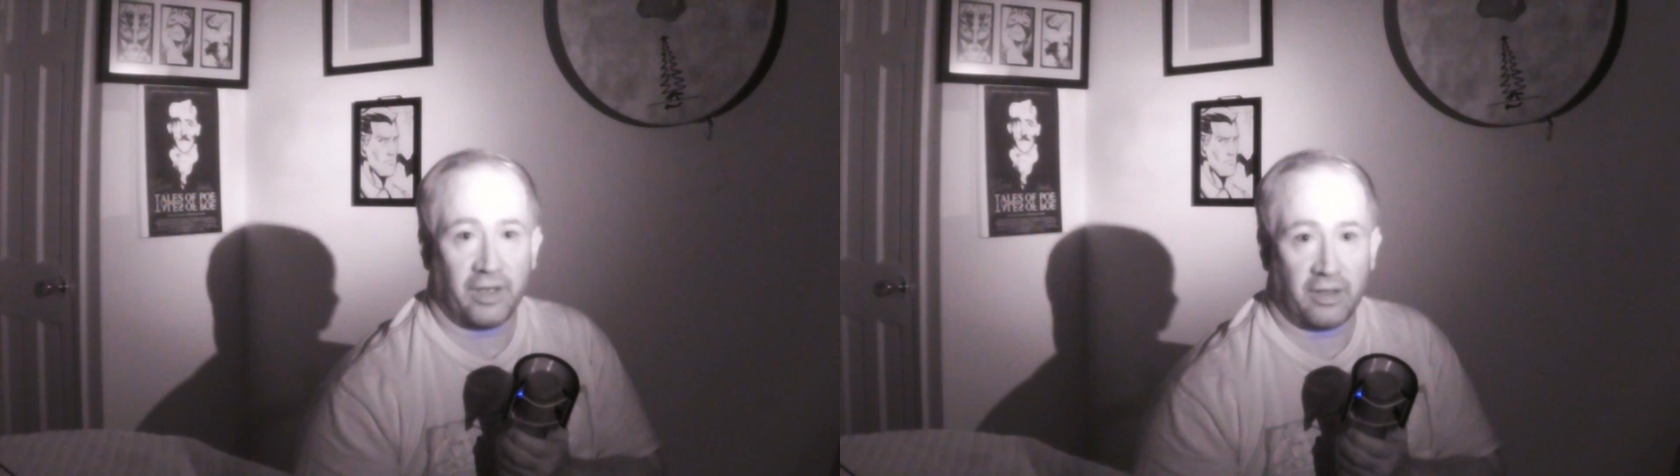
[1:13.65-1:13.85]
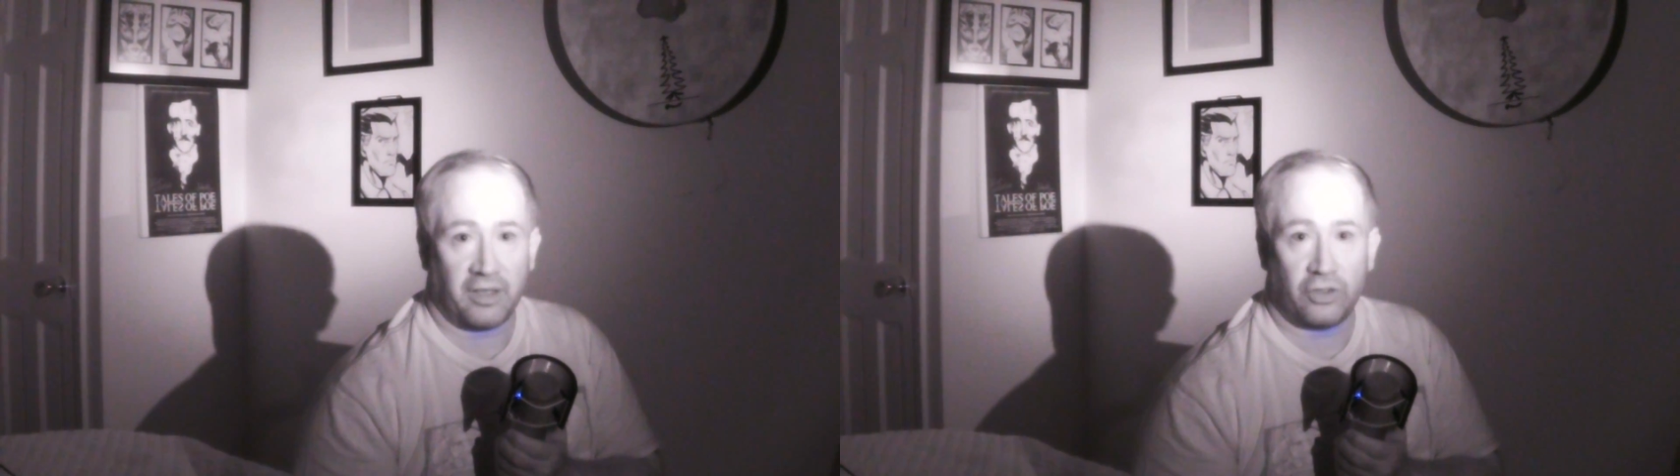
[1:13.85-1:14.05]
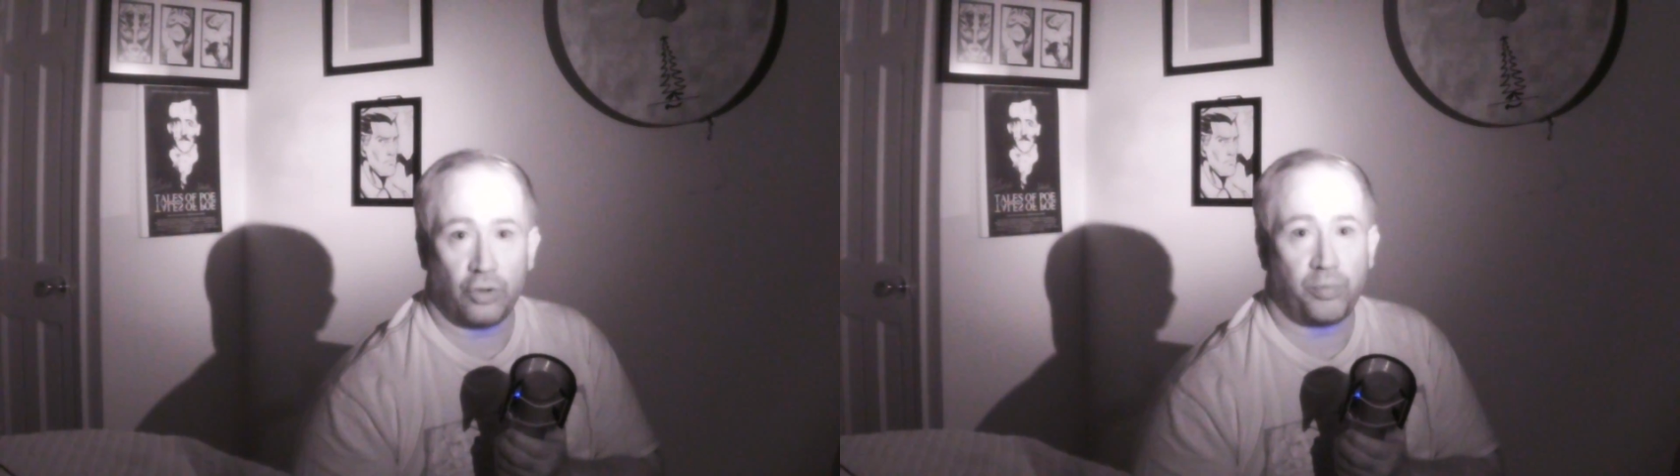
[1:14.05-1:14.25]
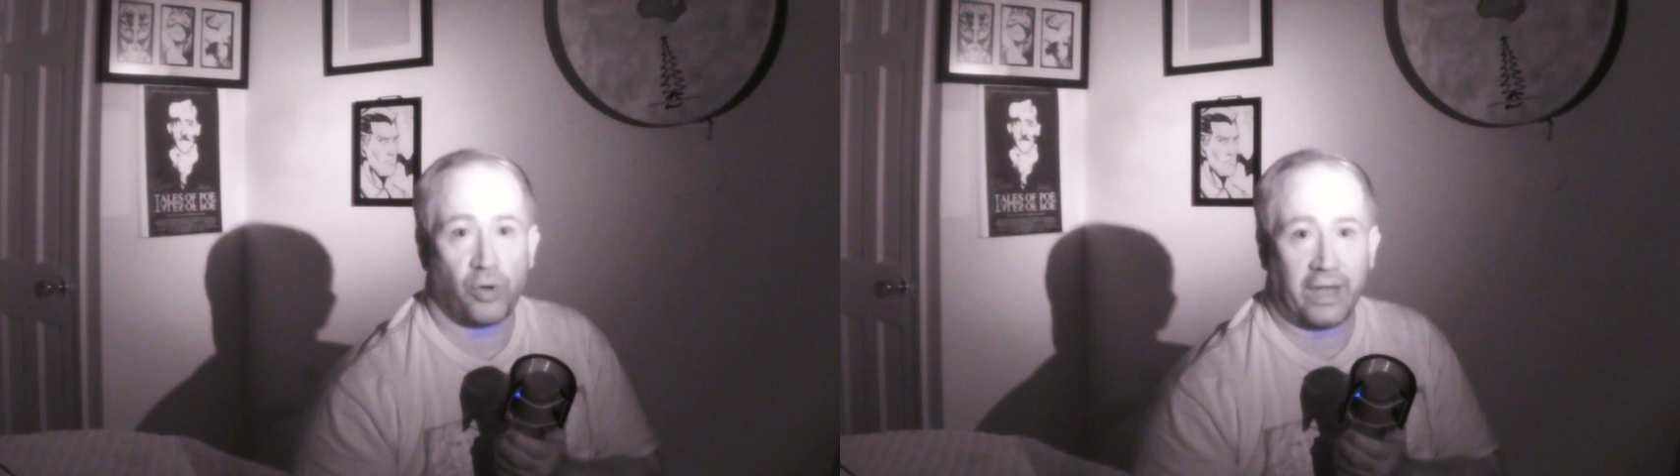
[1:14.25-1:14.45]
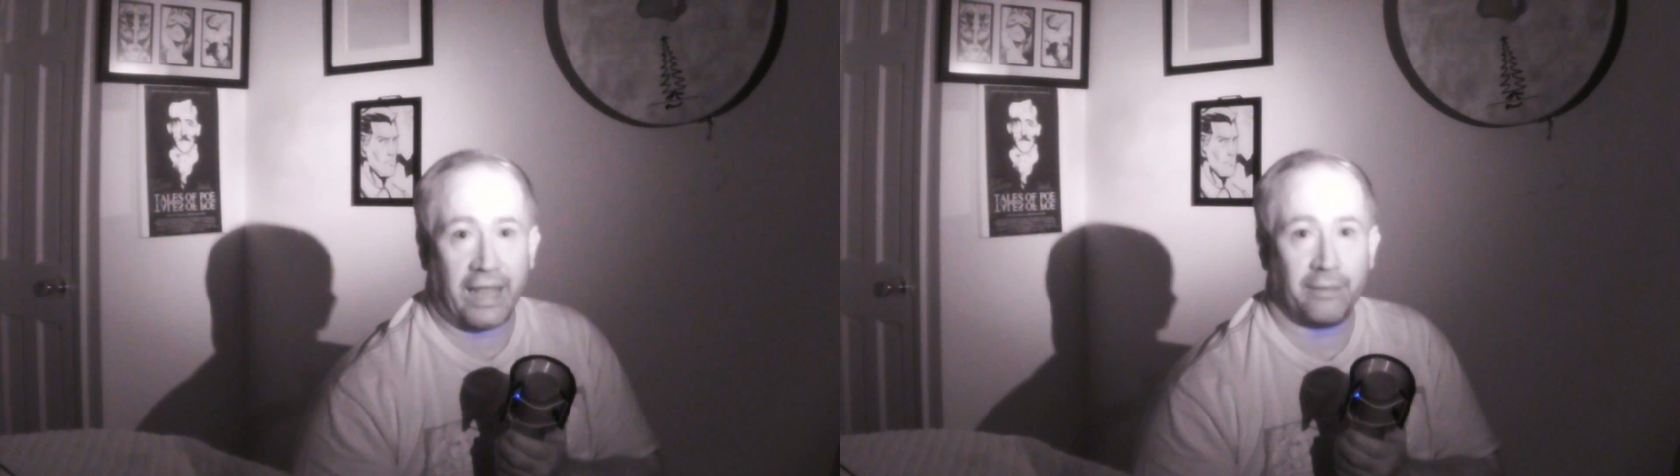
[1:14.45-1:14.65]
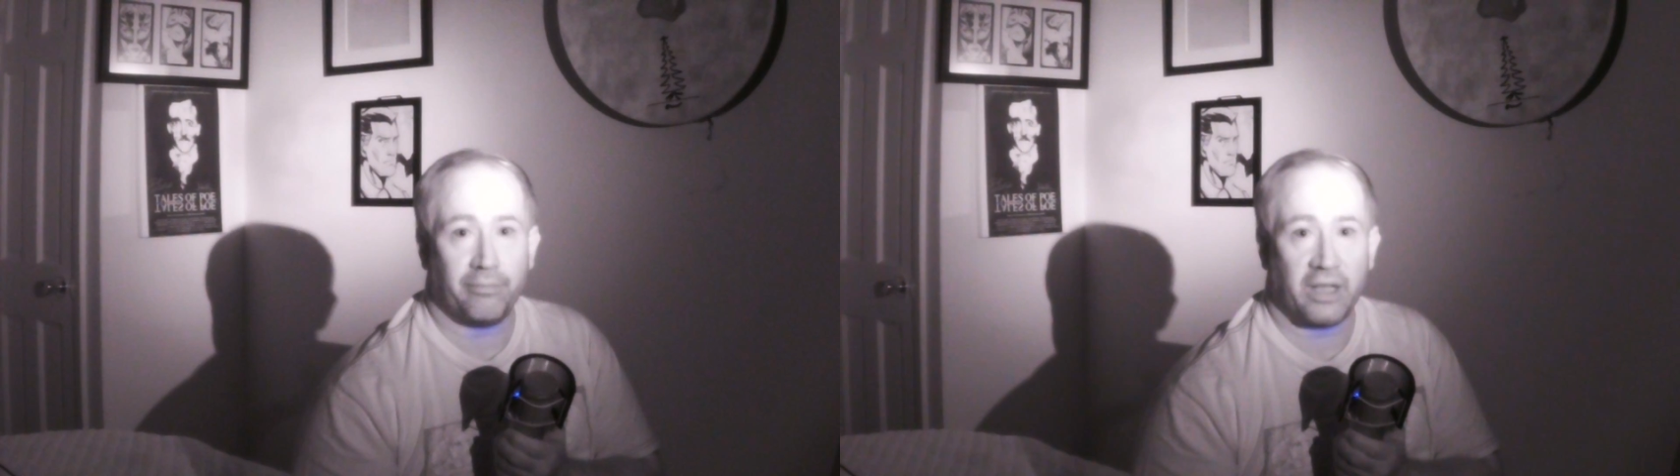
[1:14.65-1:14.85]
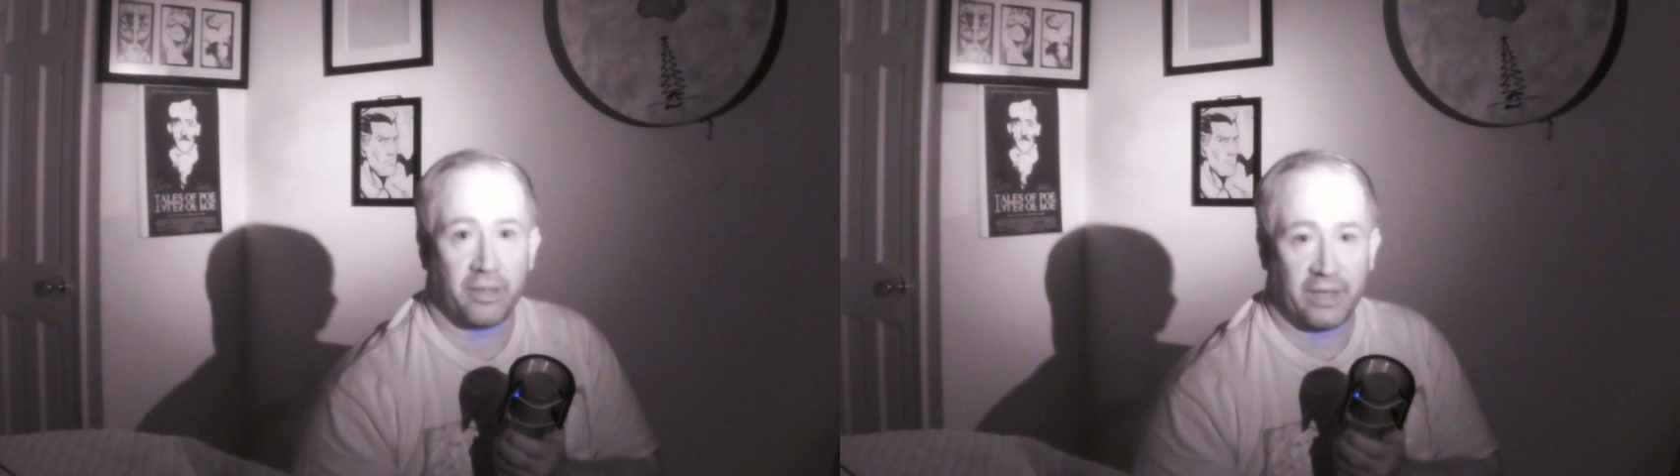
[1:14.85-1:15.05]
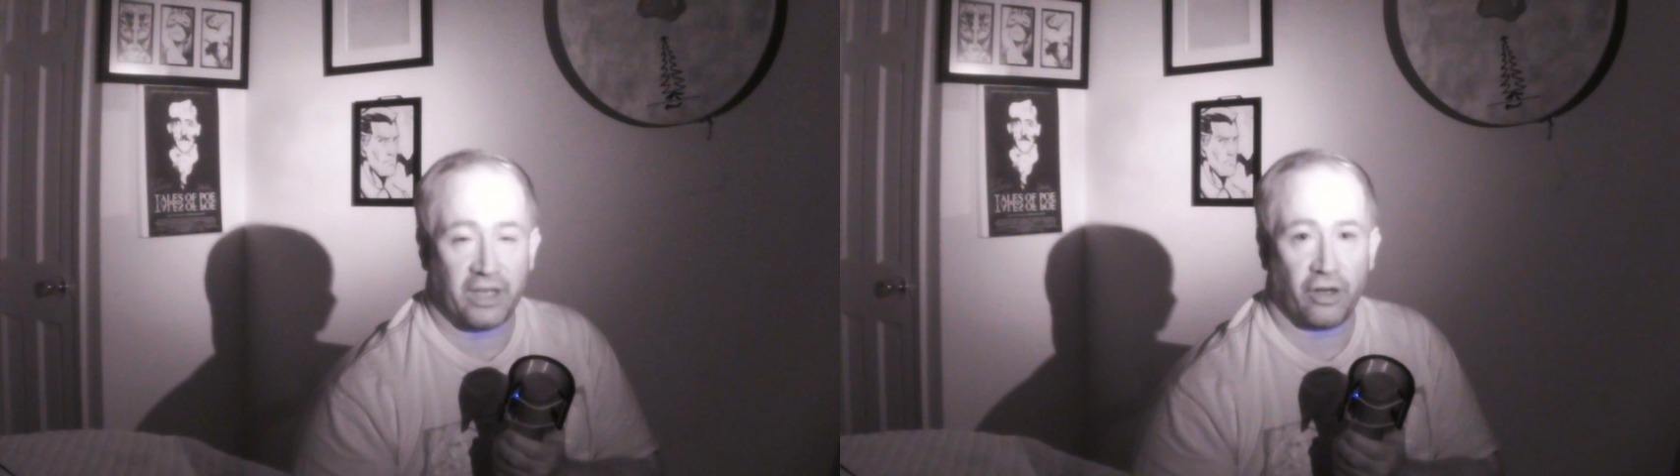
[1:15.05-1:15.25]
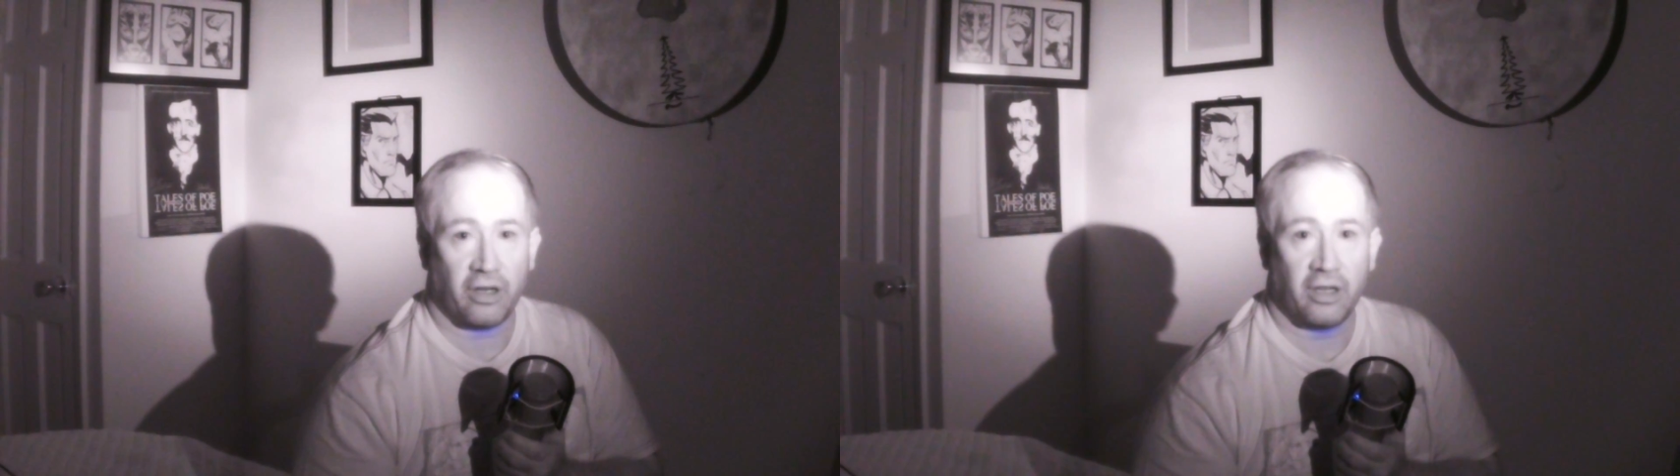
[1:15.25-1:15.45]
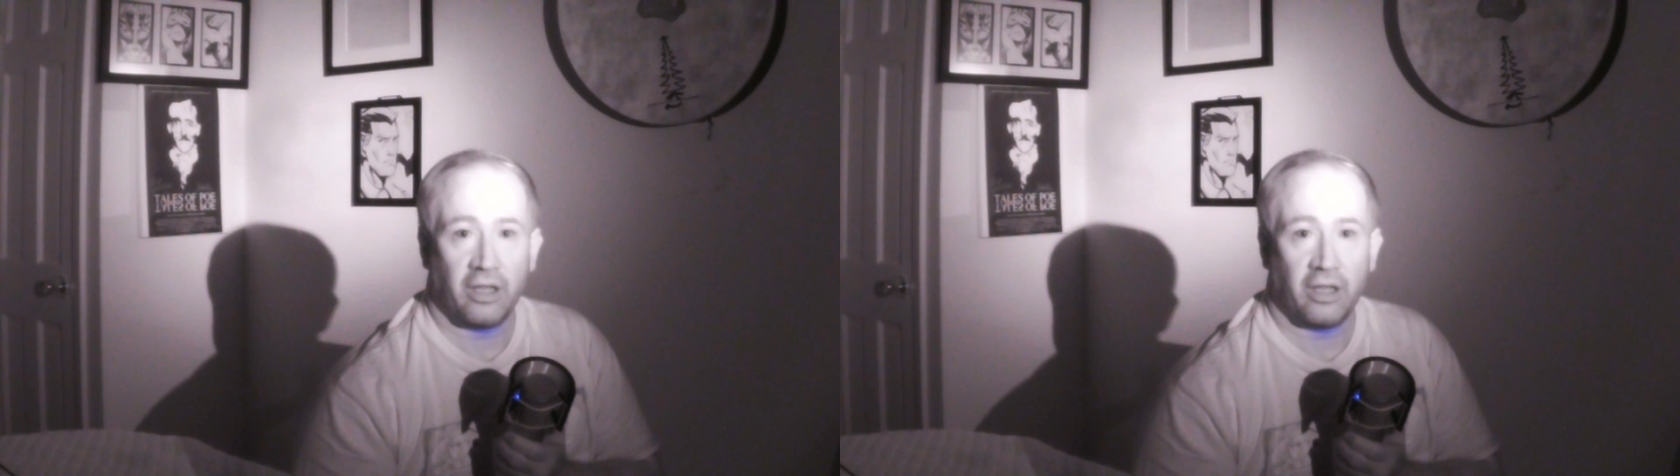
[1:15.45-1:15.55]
the 2.8mm